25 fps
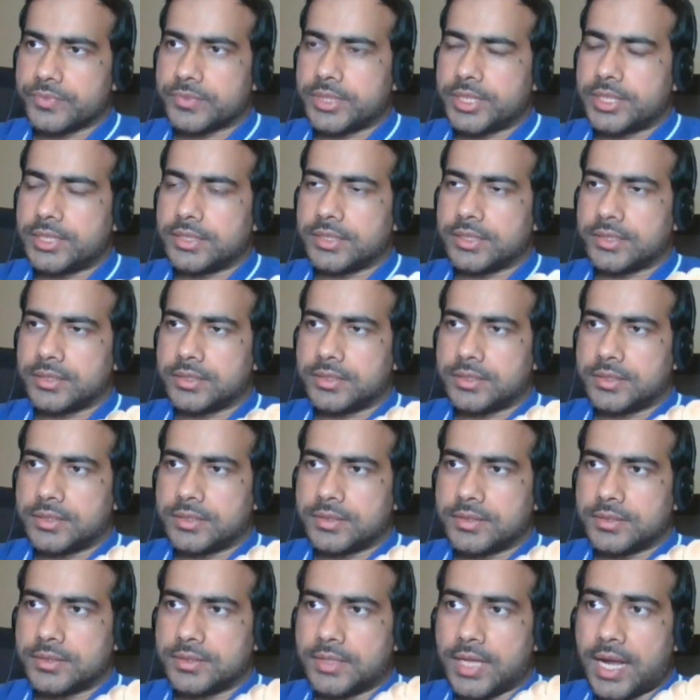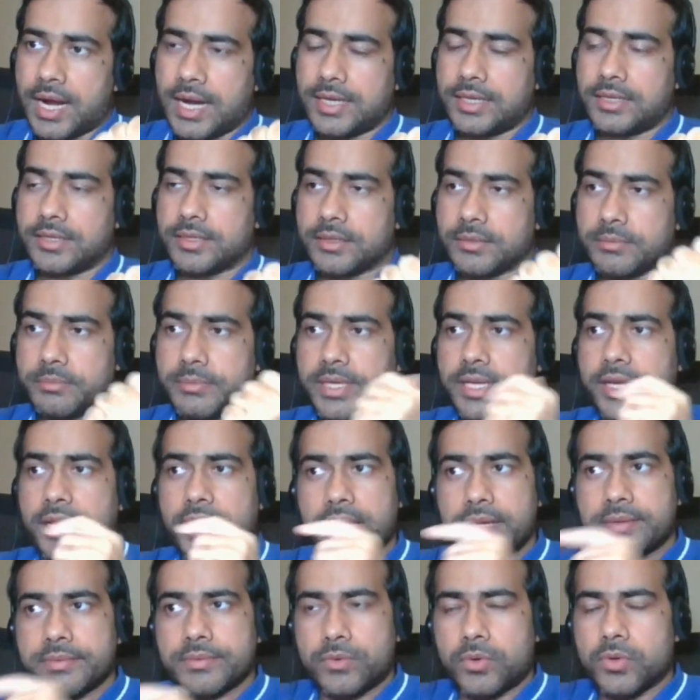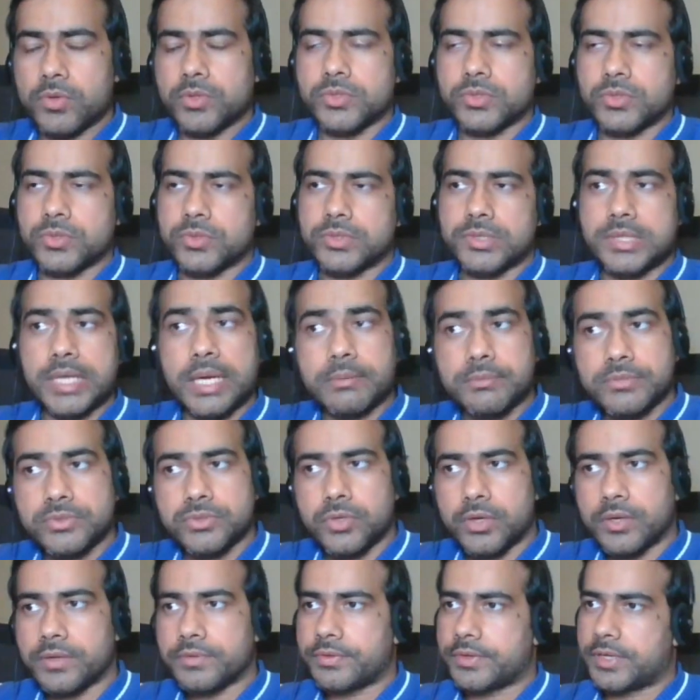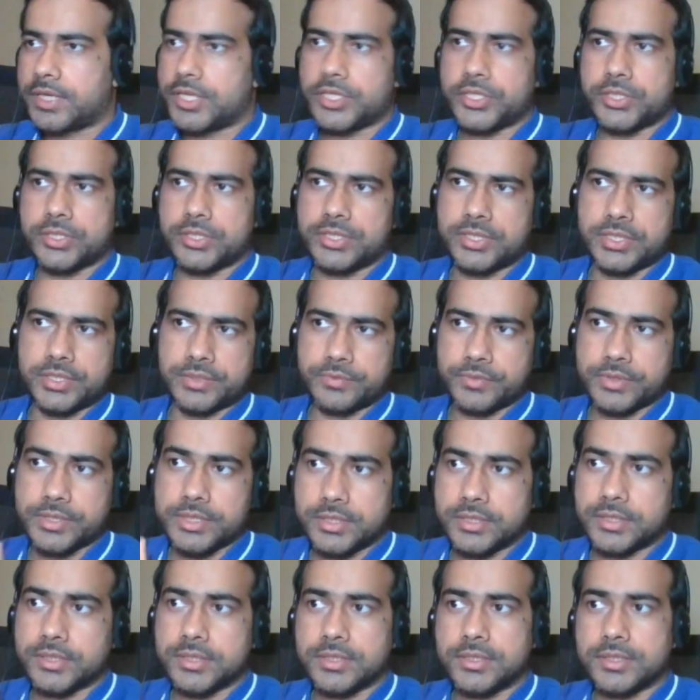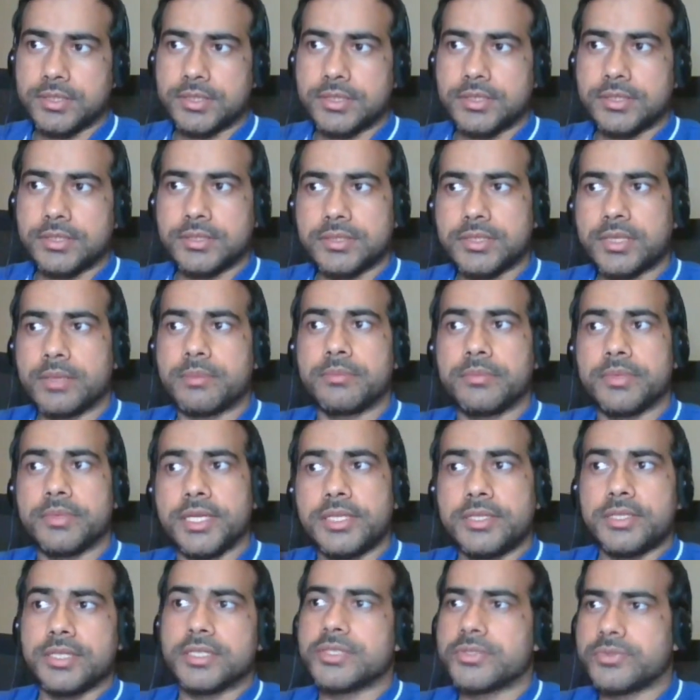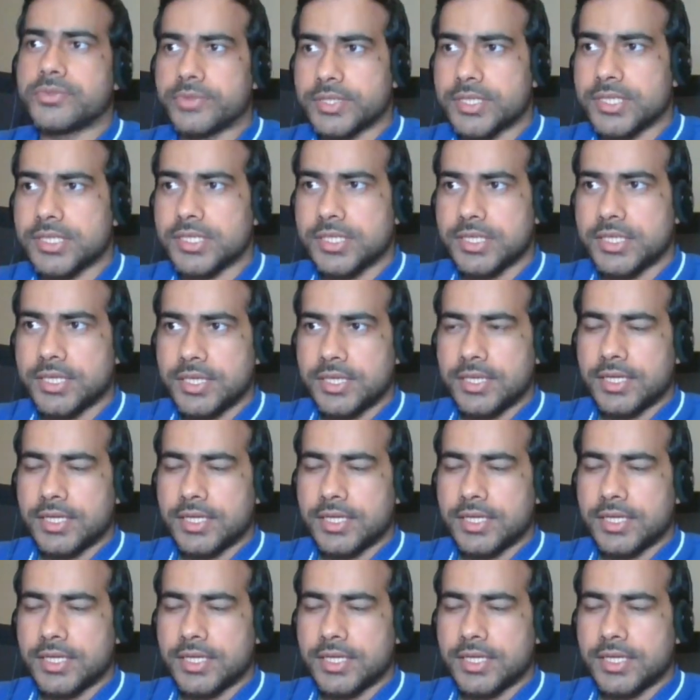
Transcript: right? That may have also some sort of relationship with some industries,